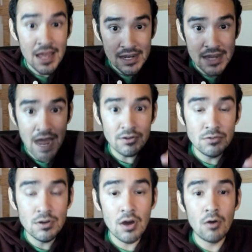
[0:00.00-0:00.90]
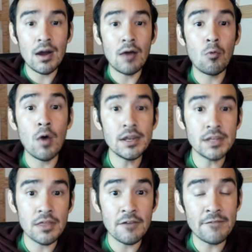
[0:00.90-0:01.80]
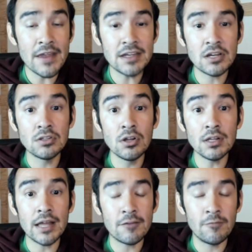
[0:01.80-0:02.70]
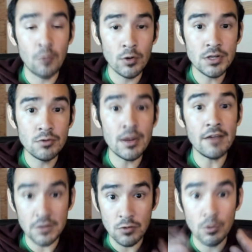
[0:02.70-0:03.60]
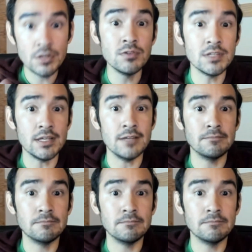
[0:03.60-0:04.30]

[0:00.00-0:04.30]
now you know what the fate could look like for you if you were using it.